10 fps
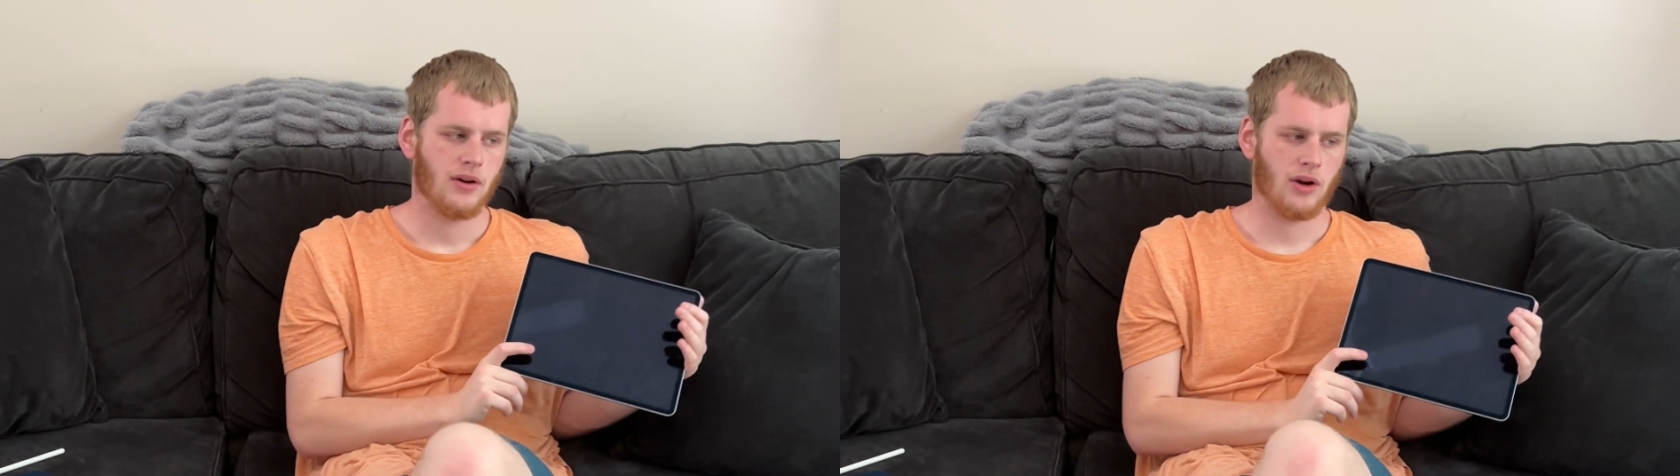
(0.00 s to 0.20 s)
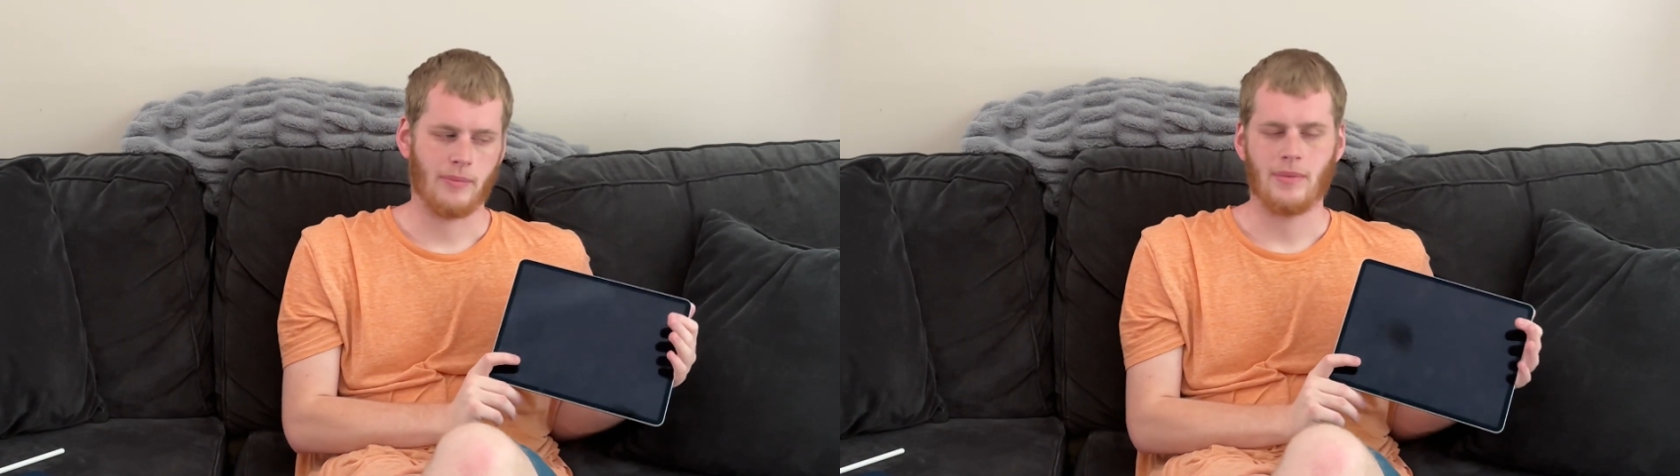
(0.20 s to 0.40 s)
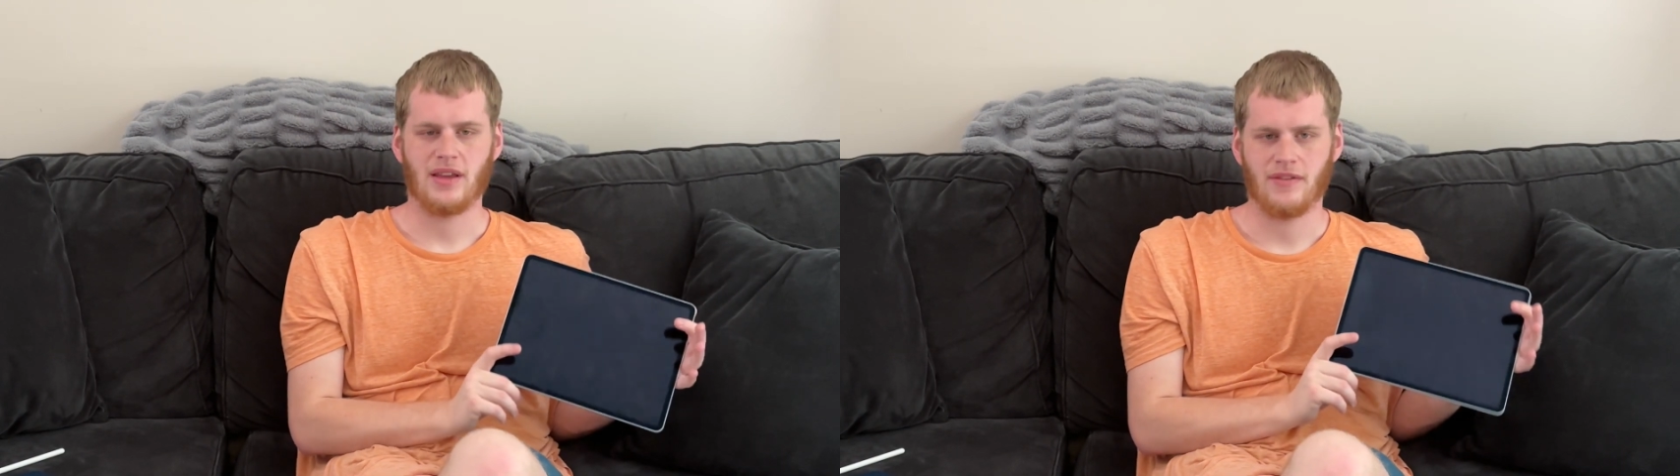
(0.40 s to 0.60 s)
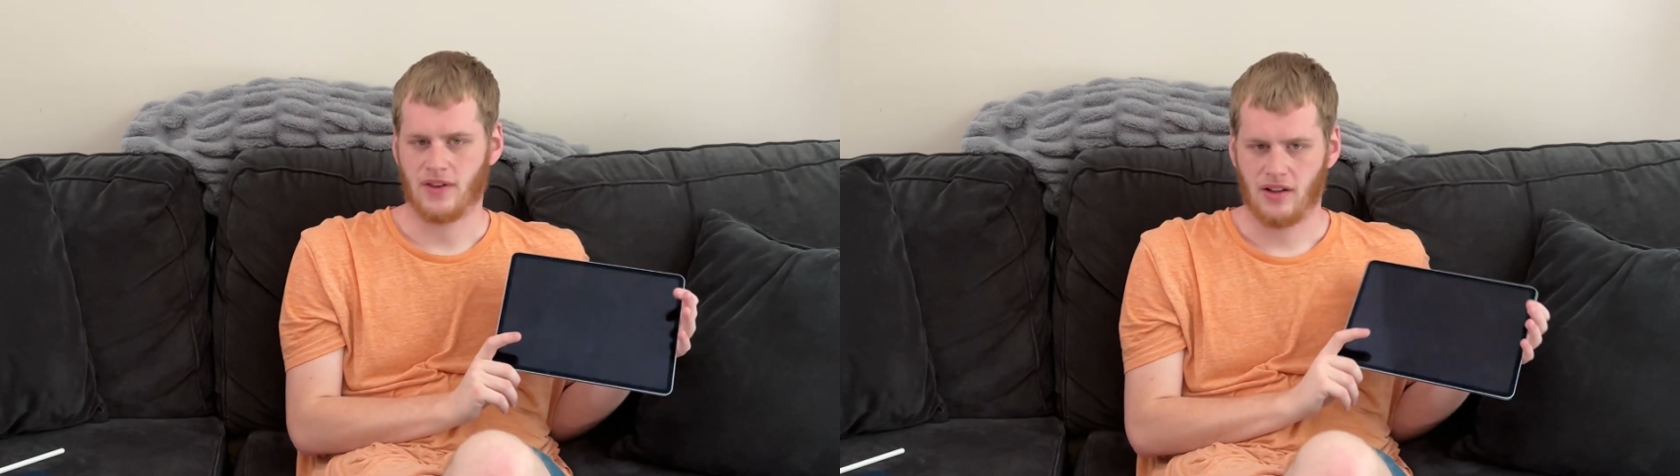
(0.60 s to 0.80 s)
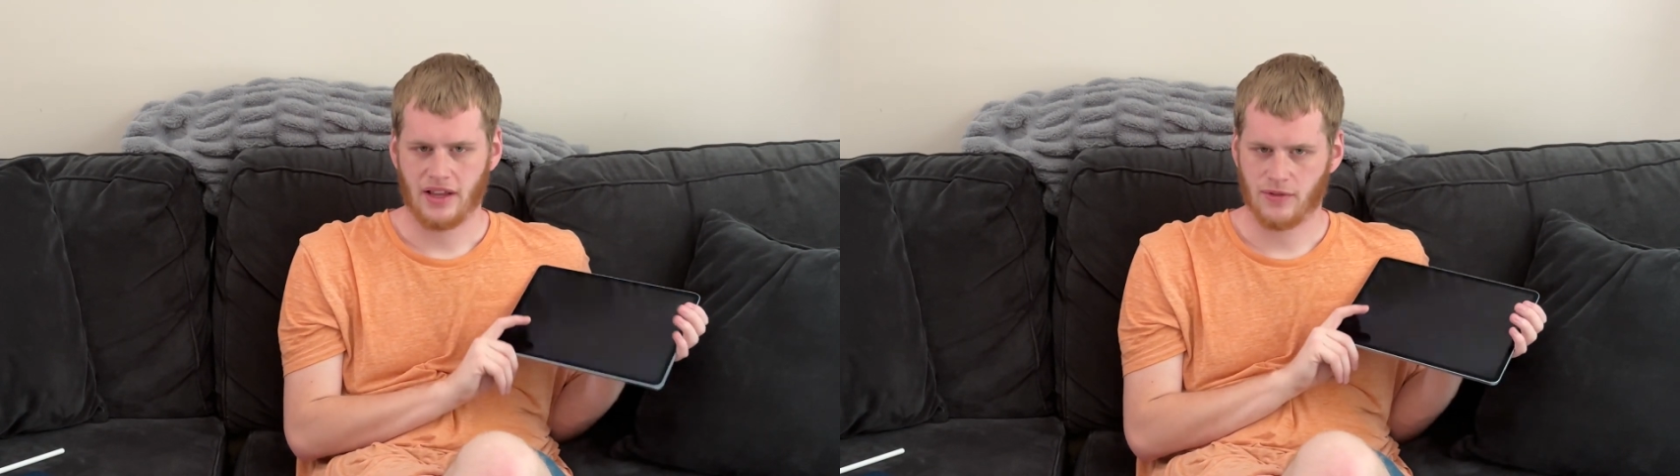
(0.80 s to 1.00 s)
or maybe even
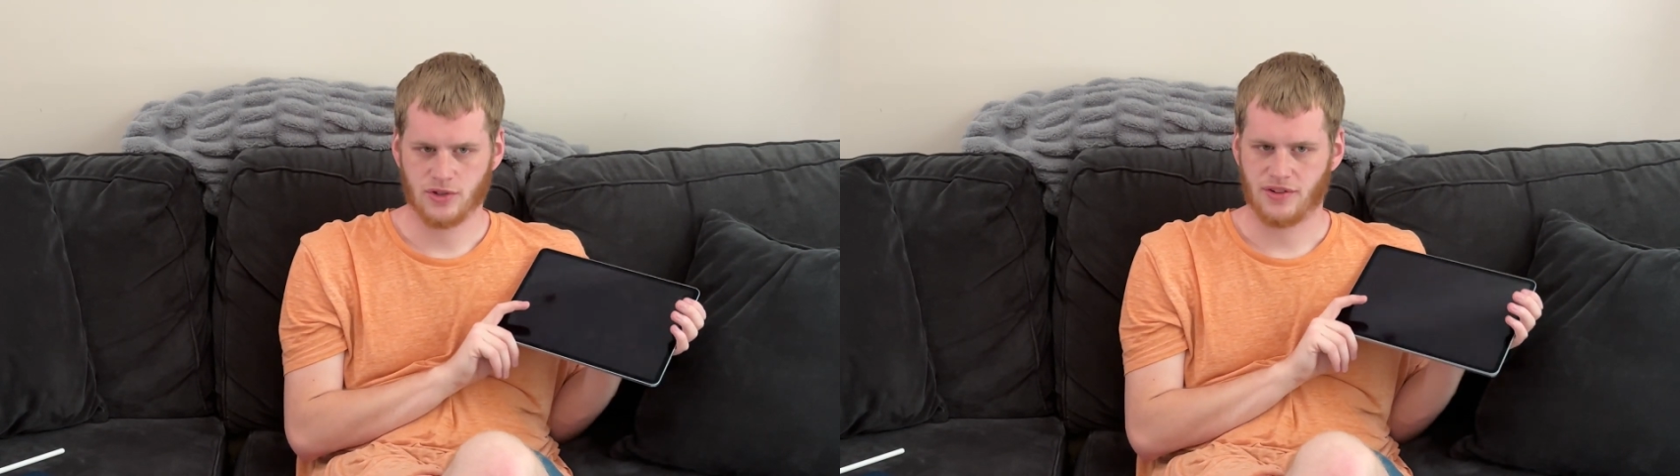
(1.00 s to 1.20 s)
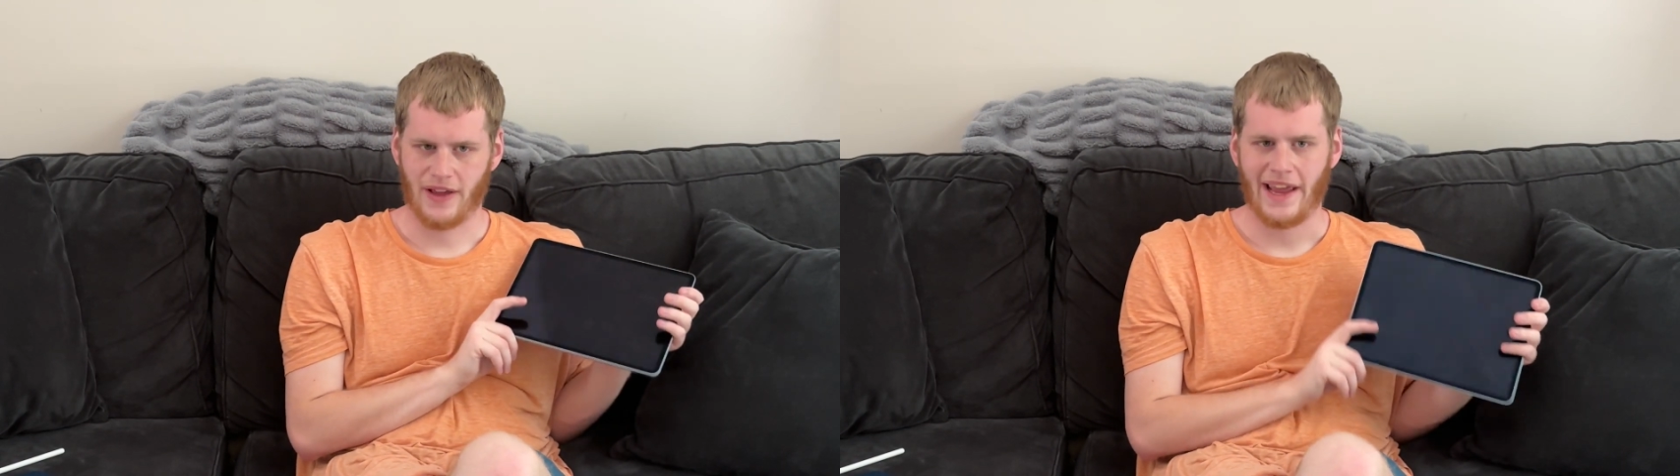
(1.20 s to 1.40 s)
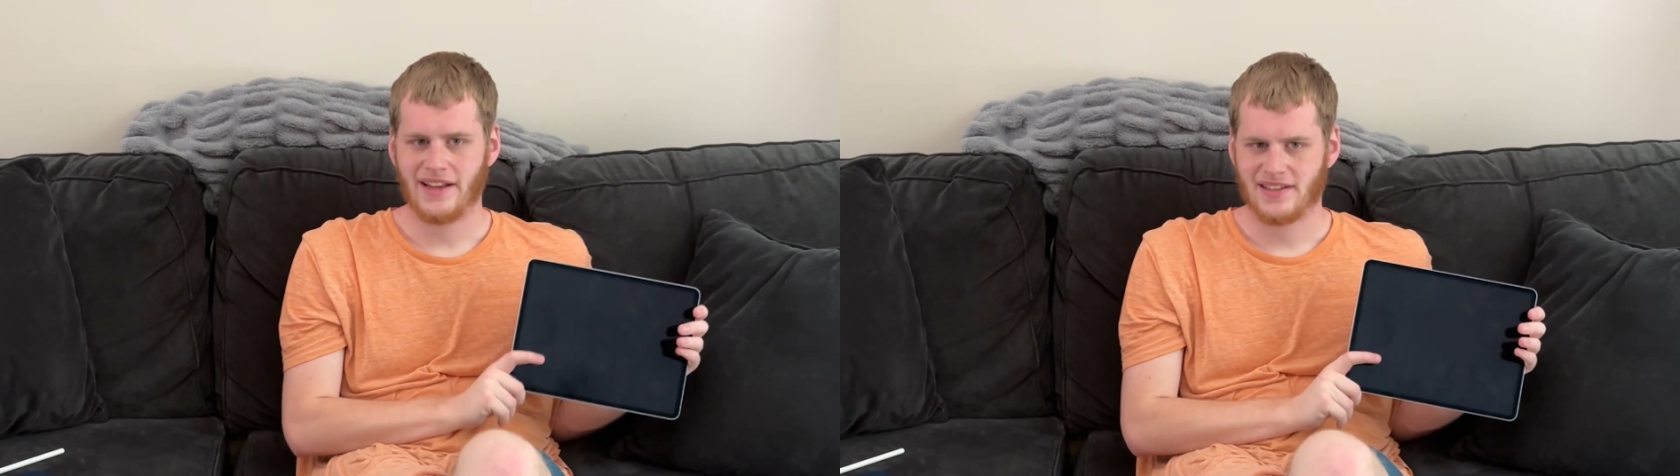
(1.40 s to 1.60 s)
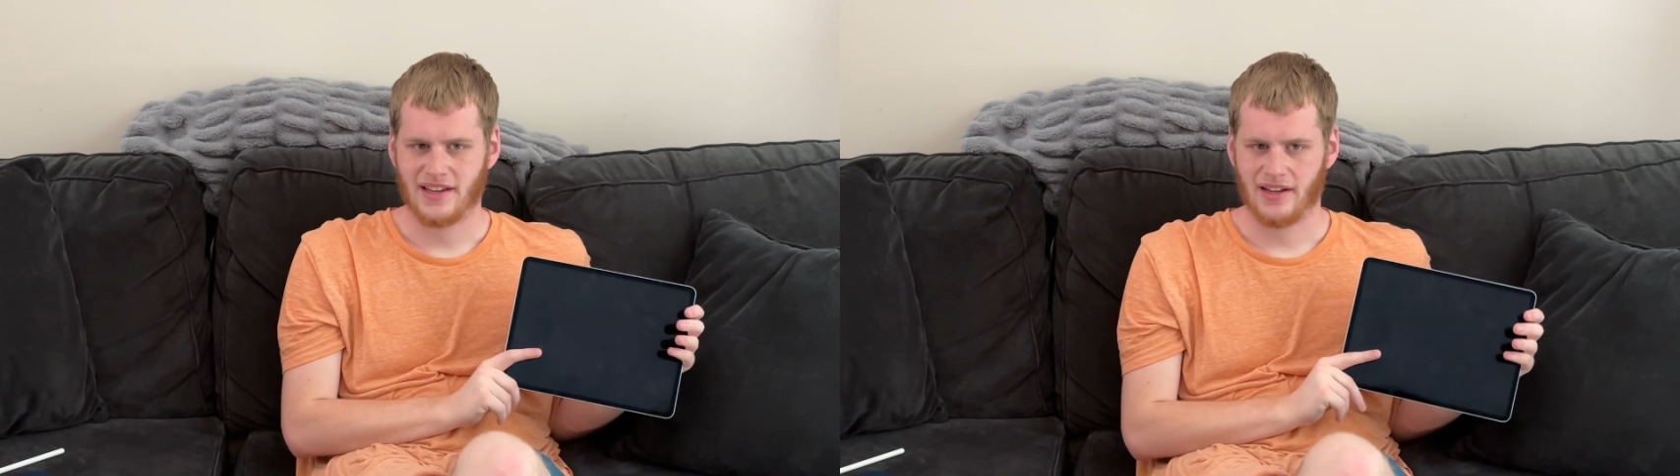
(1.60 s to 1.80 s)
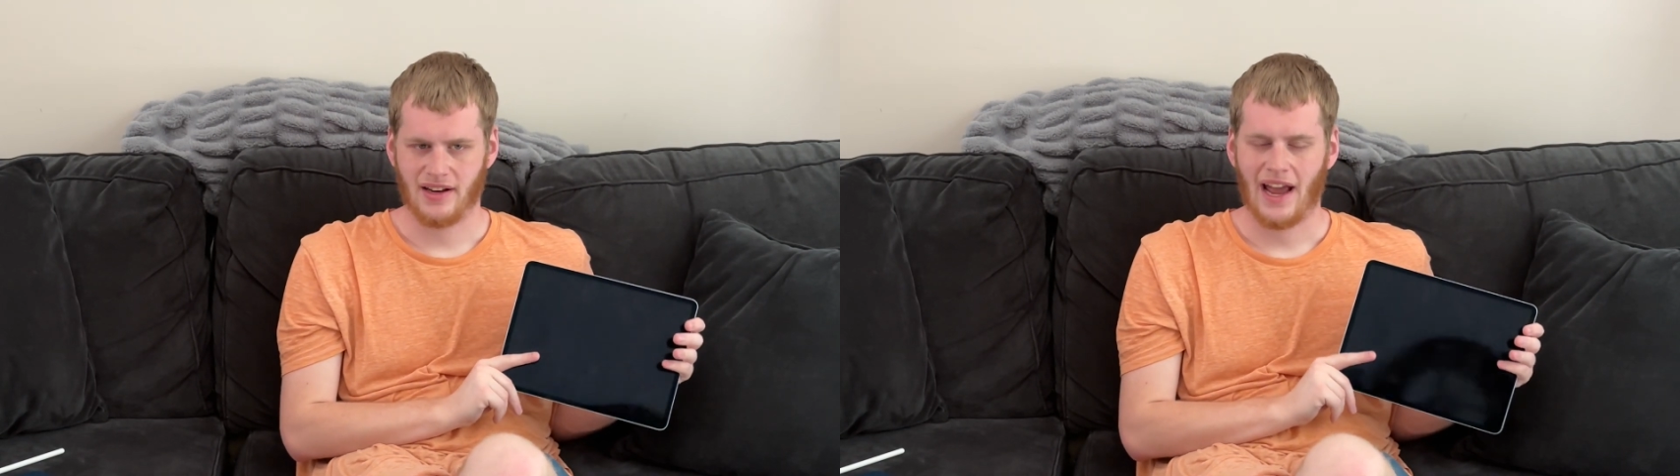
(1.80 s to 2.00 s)
a later version of 18,